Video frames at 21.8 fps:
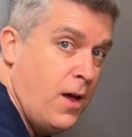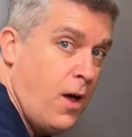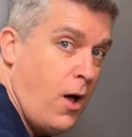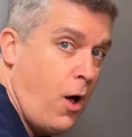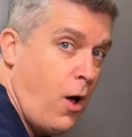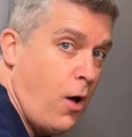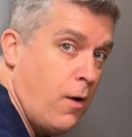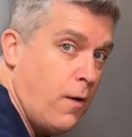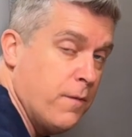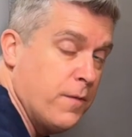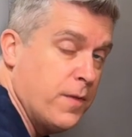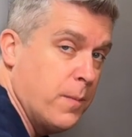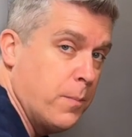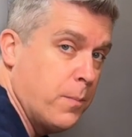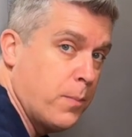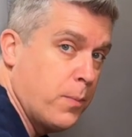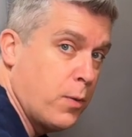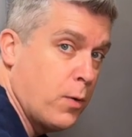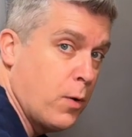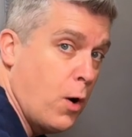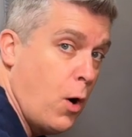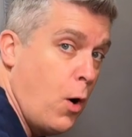All of the
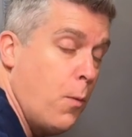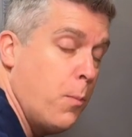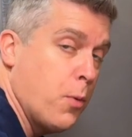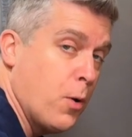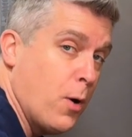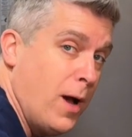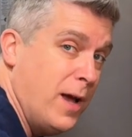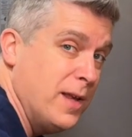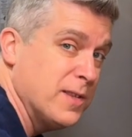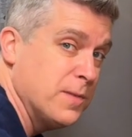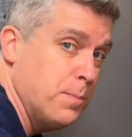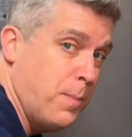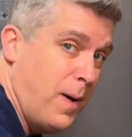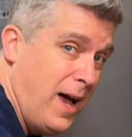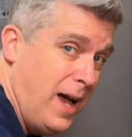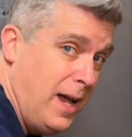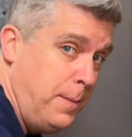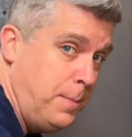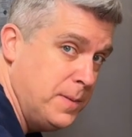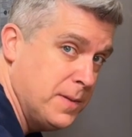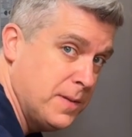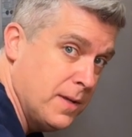ProPress
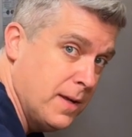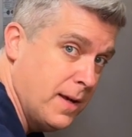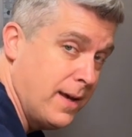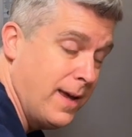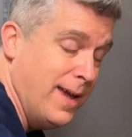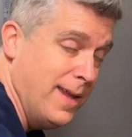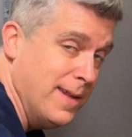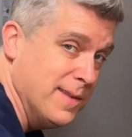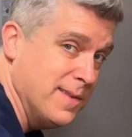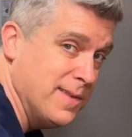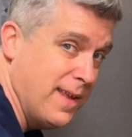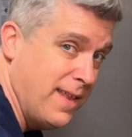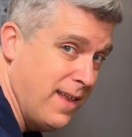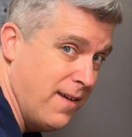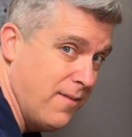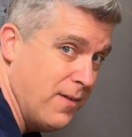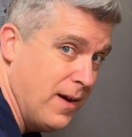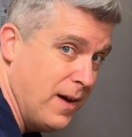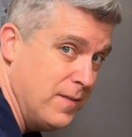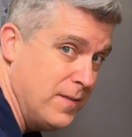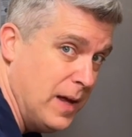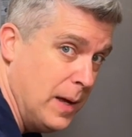pipes, again, say
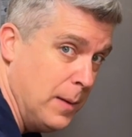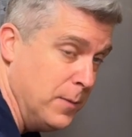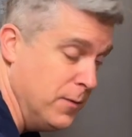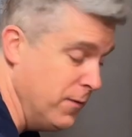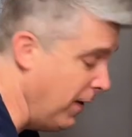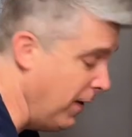that 5 times